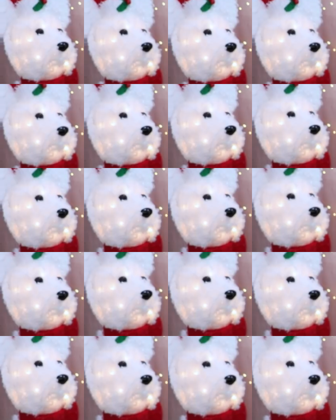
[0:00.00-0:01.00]

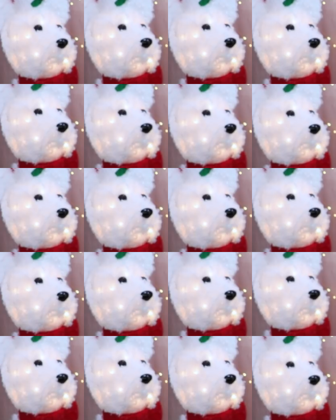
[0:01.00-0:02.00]

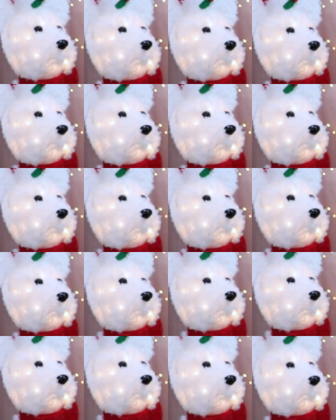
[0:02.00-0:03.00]

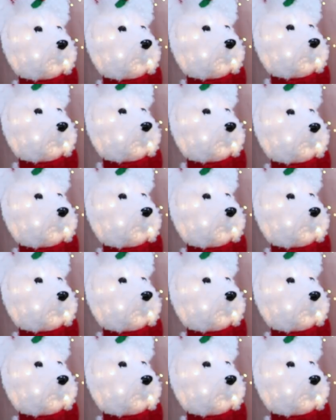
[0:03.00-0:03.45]
The person shown says nothing.